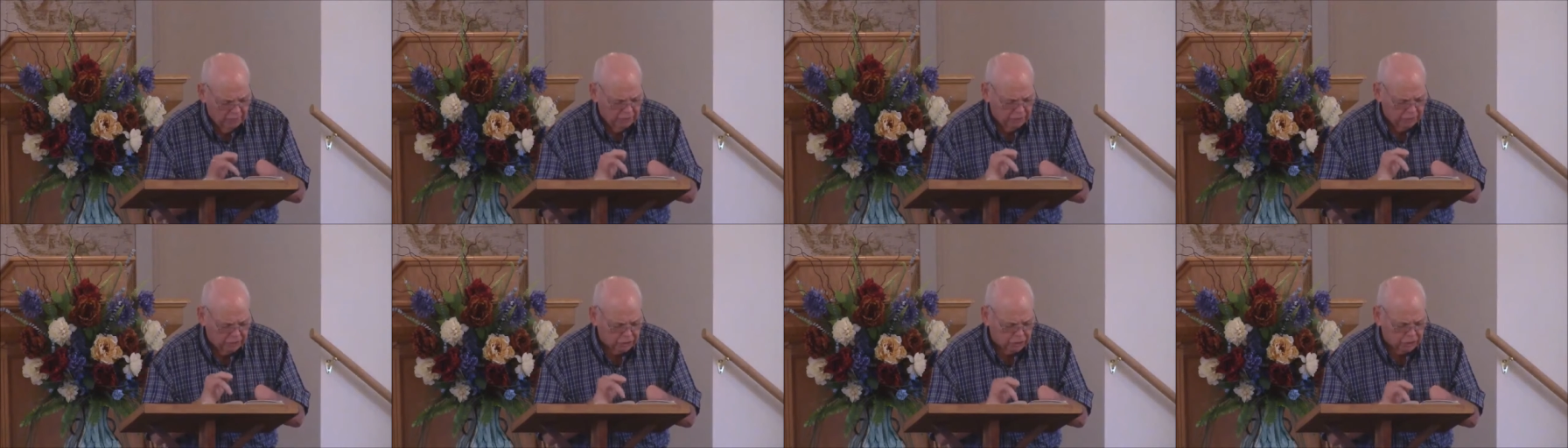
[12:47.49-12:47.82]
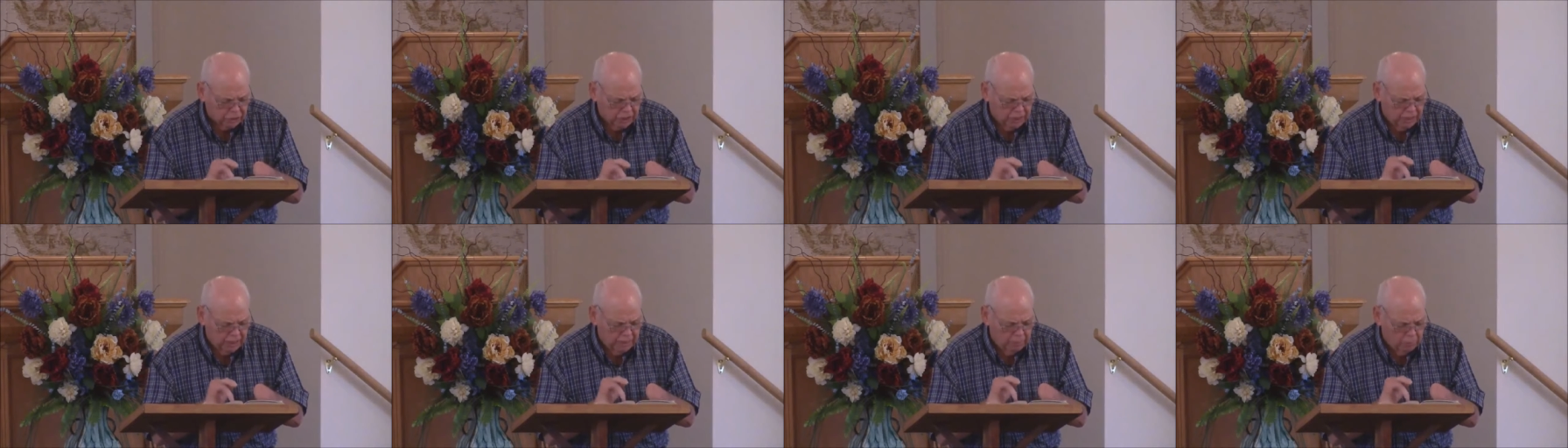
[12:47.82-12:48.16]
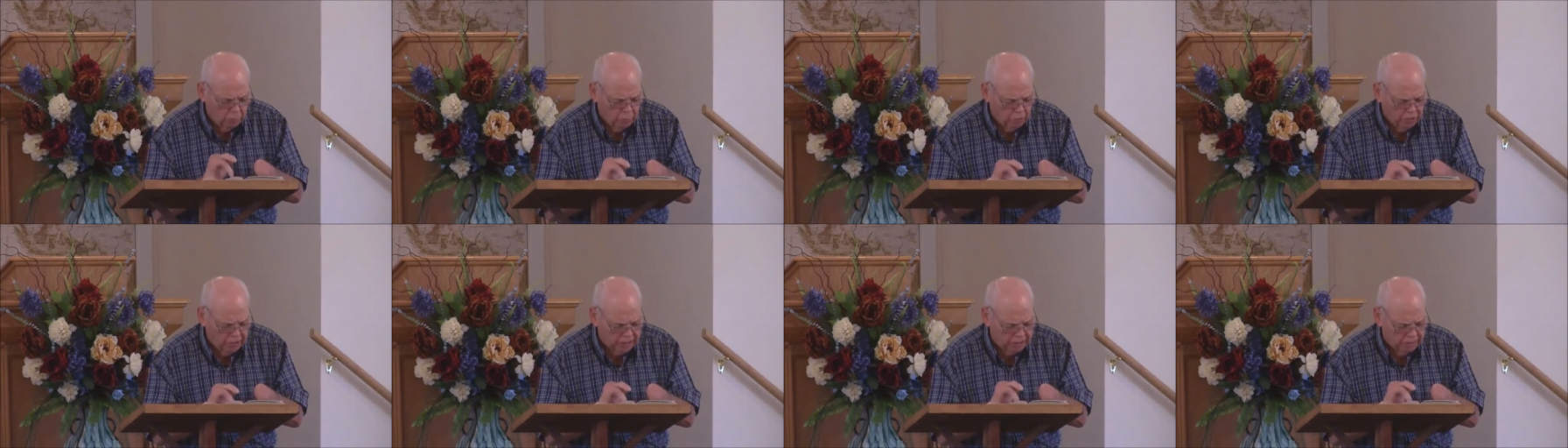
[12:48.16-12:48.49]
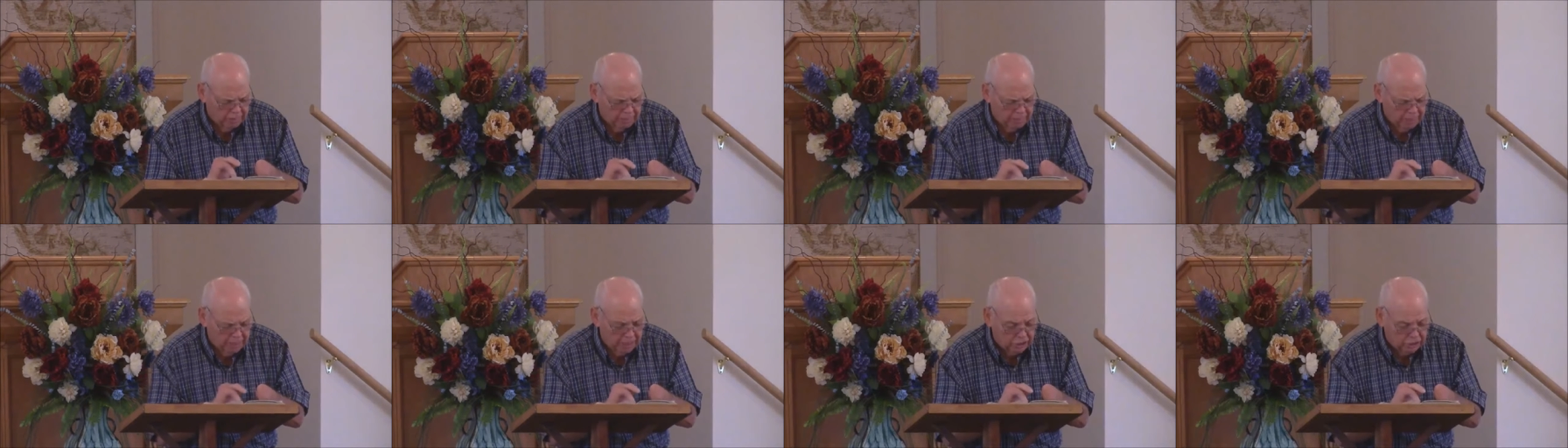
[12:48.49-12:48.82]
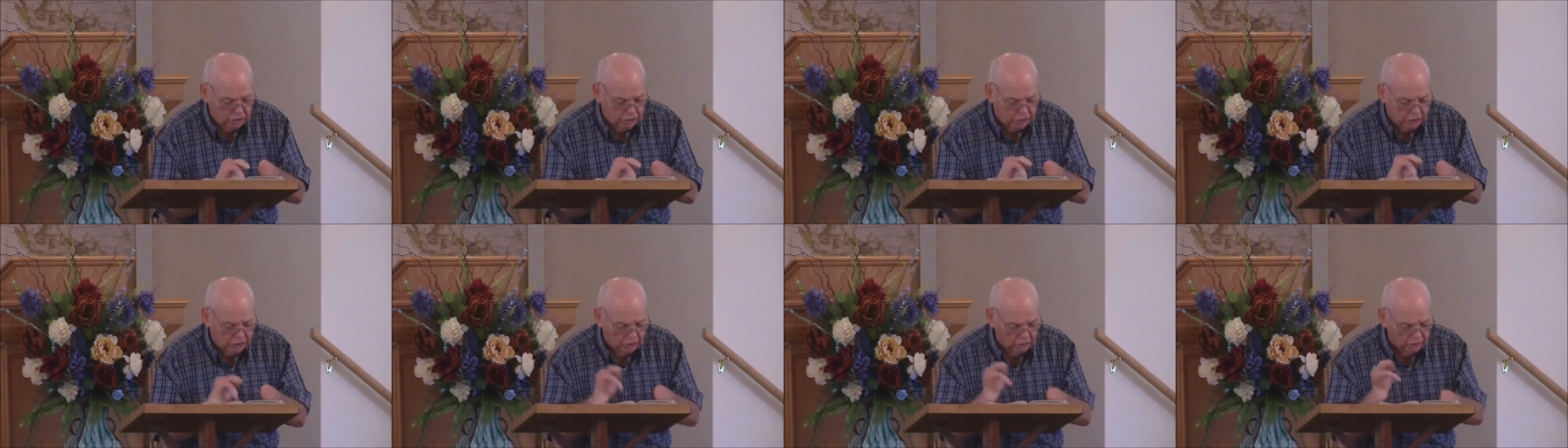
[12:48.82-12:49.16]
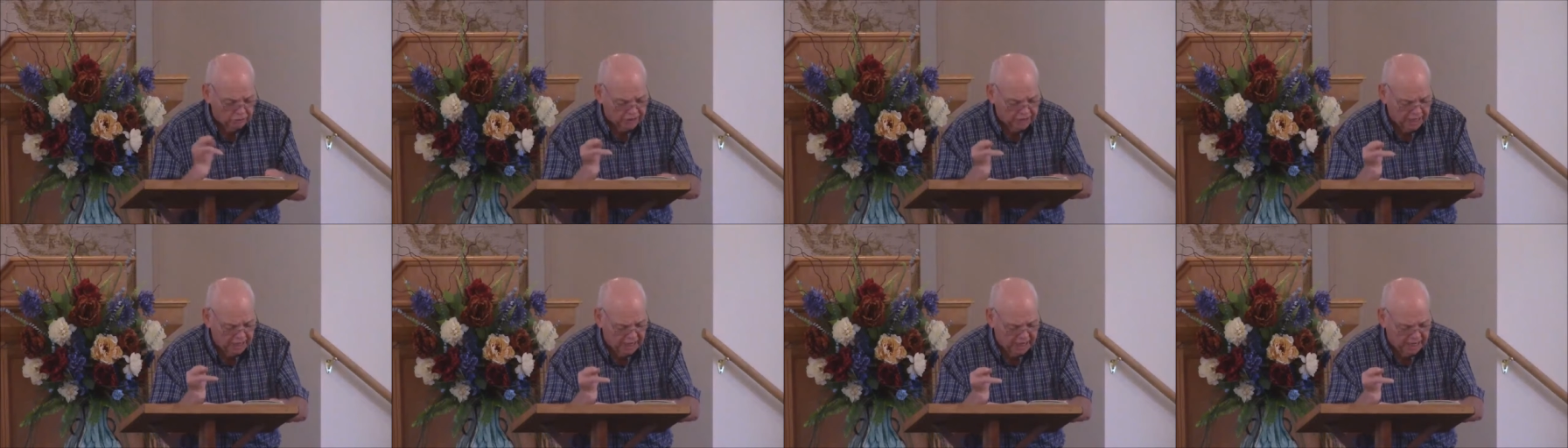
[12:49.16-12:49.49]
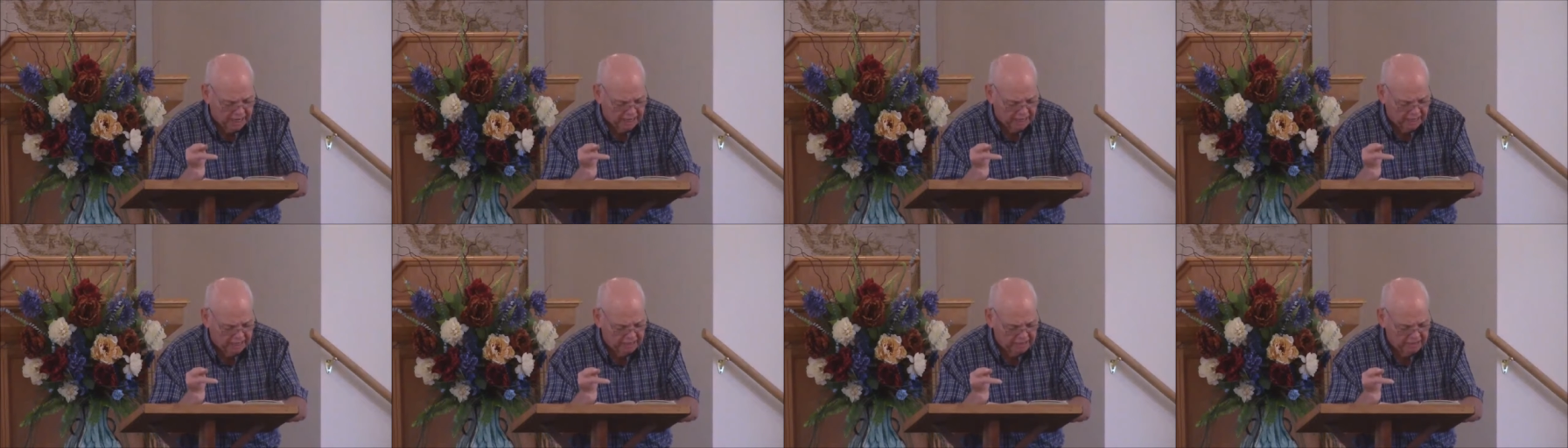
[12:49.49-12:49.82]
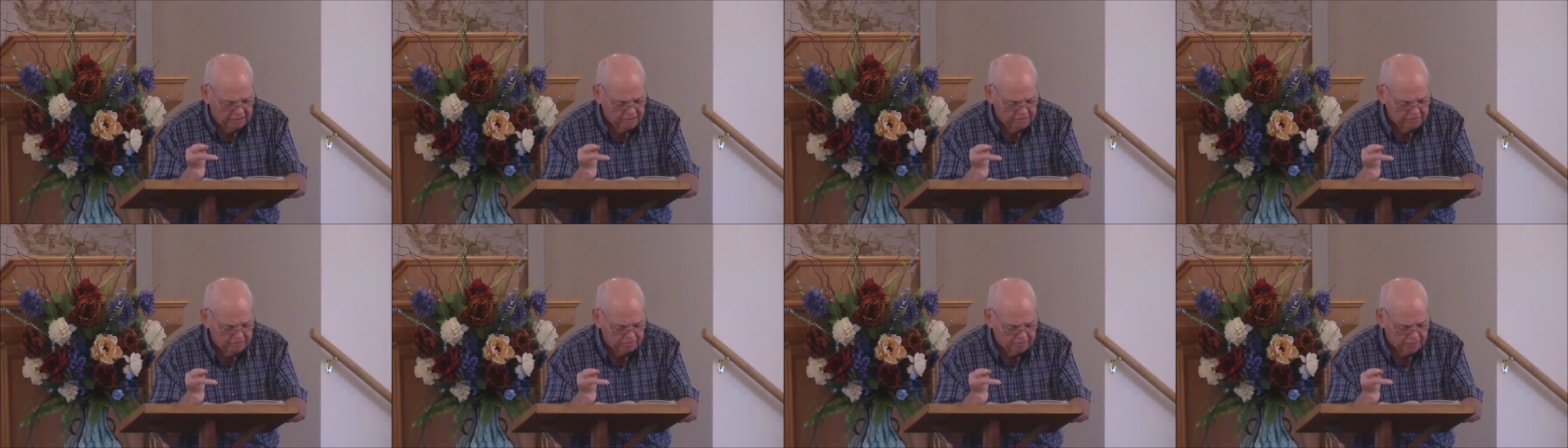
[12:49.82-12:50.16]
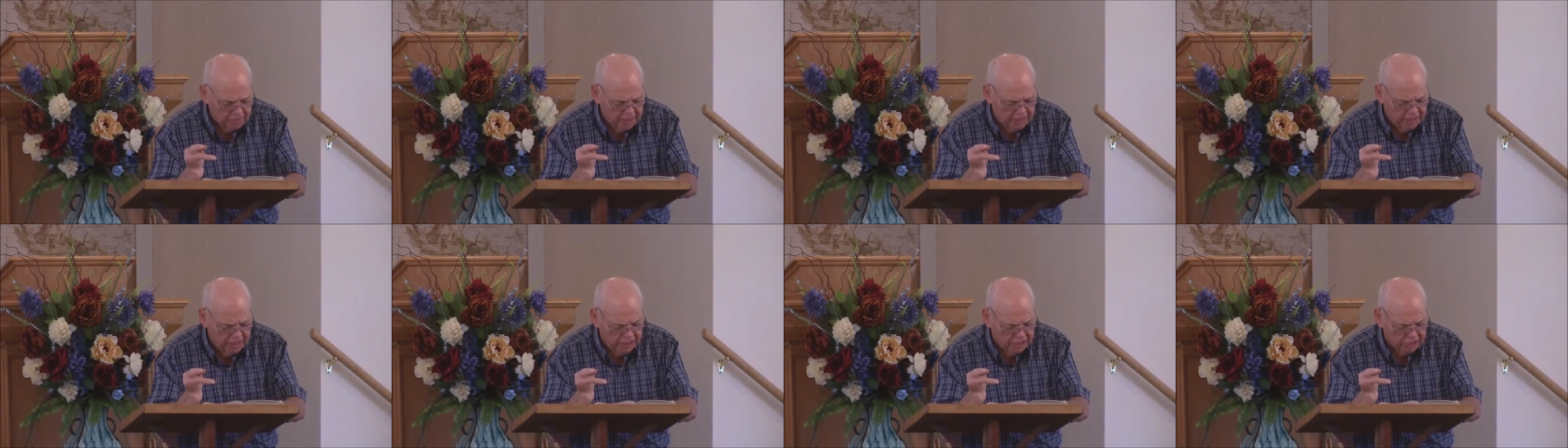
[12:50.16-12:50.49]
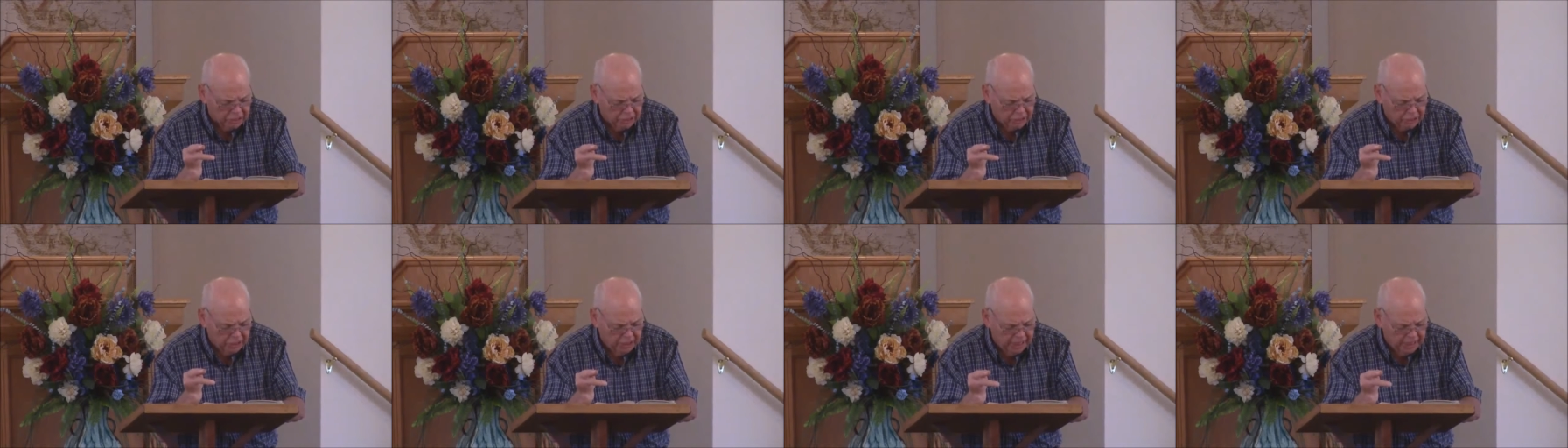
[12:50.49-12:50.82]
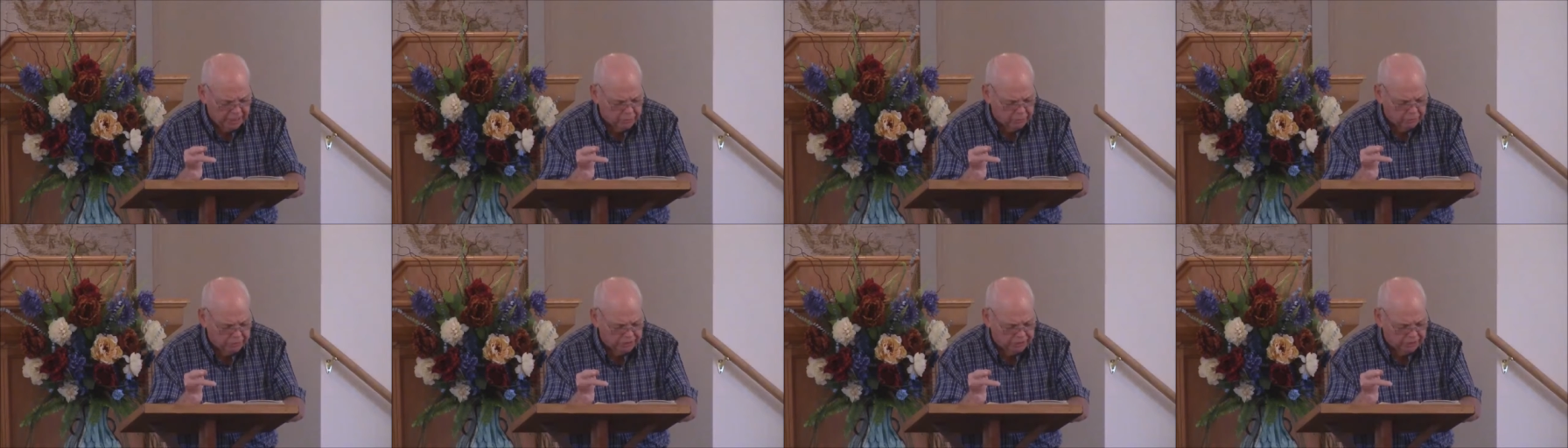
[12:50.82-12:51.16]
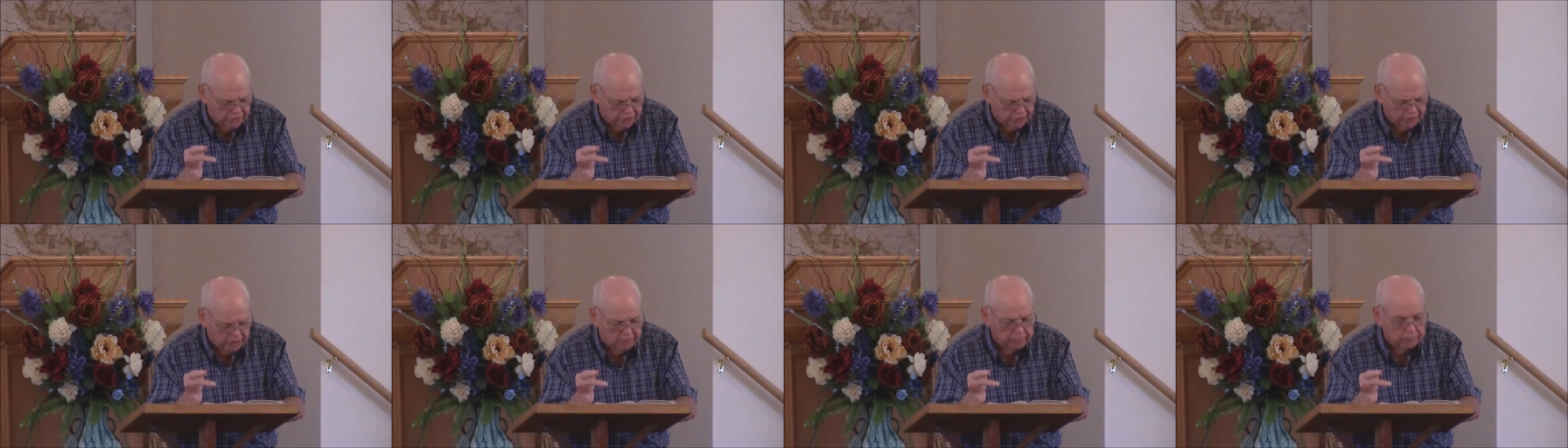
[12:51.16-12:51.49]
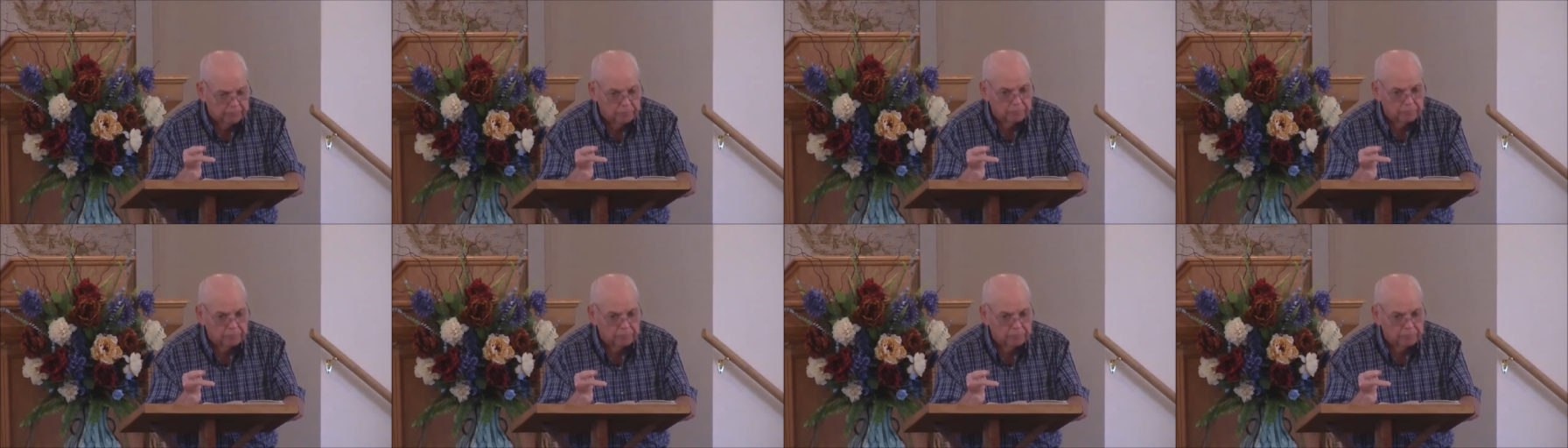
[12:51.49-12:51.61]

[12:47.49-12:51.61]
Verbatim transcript: the same wicked man shall die in his iniquity.